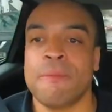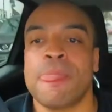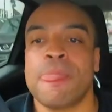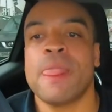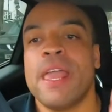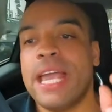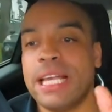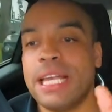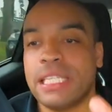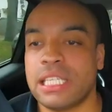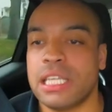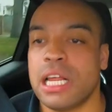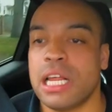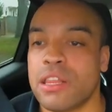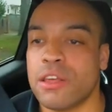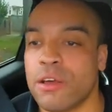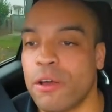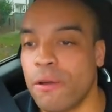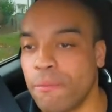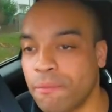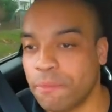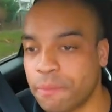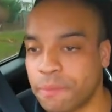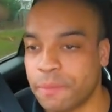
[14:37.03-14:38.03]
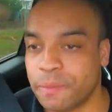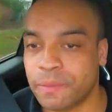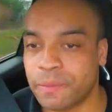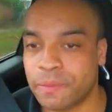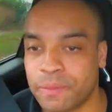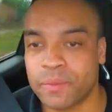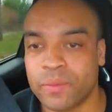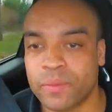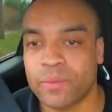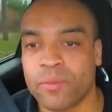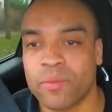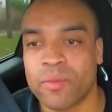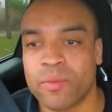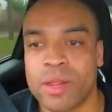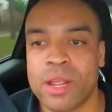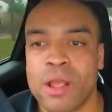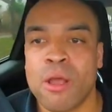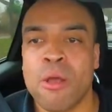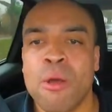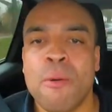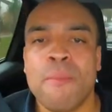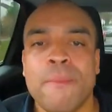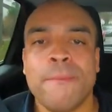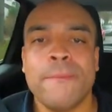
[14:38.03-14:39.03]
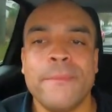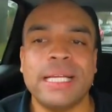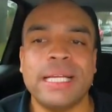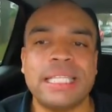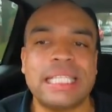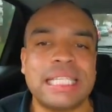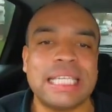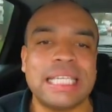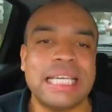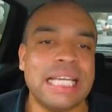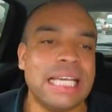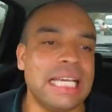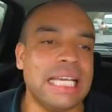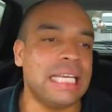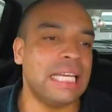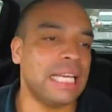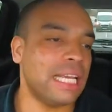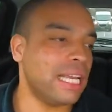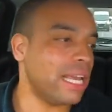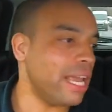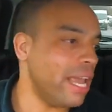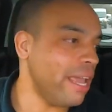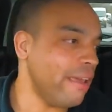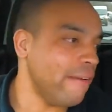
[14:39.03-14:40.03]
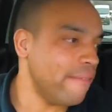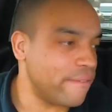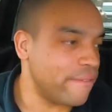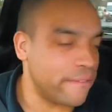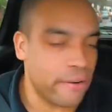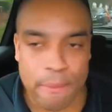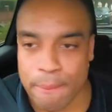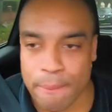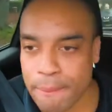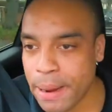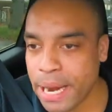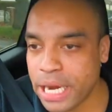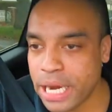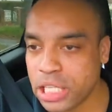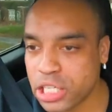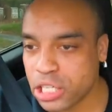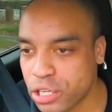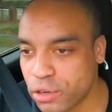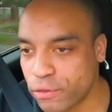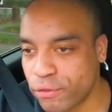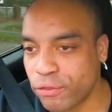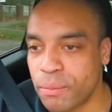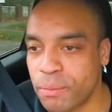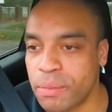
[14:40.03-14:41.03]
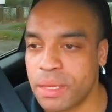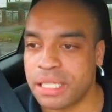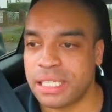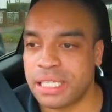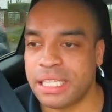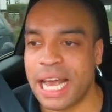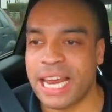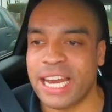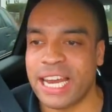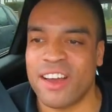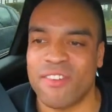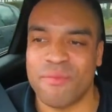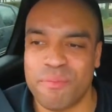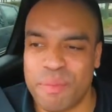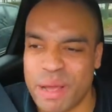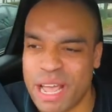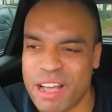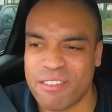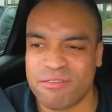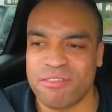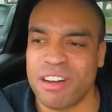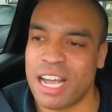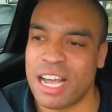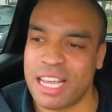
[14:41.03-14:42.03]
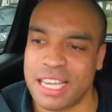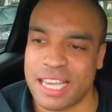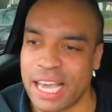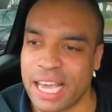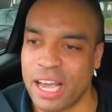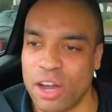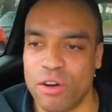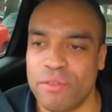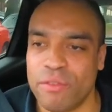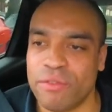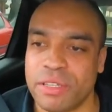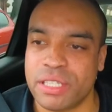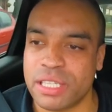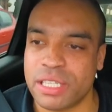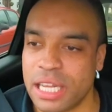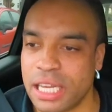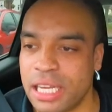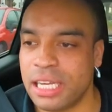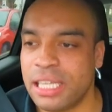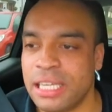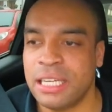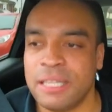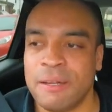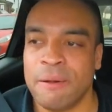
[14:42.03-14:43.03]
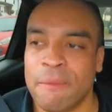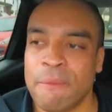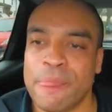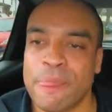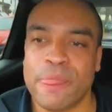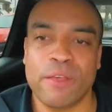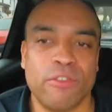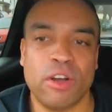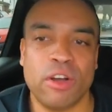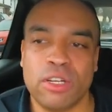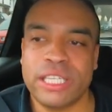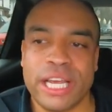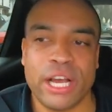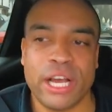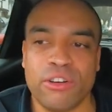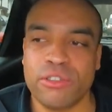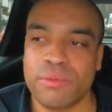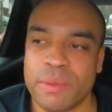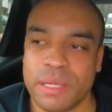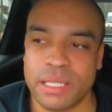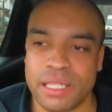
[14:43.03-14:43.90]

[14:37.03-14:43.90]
Here's another misleading information from the sat nav. Bear right, yeah, obviously. The road tells me